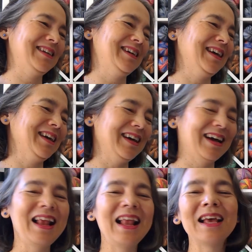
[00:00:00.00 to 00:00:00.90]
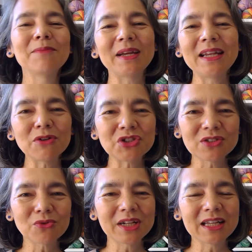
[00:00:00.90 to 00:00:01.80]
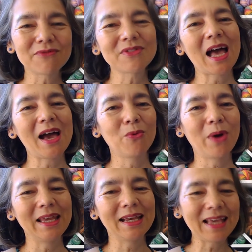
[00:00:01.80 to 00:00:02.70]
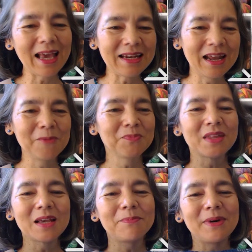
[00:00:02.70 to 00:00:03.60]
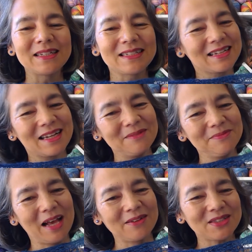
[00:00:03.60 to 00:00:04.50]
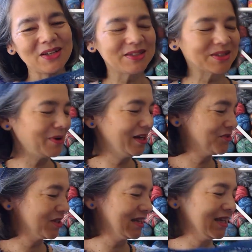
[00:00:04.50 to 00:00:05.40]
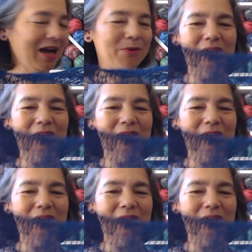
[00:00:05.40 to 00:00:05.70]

But now she's already given that away again. But so it's quite interesting how we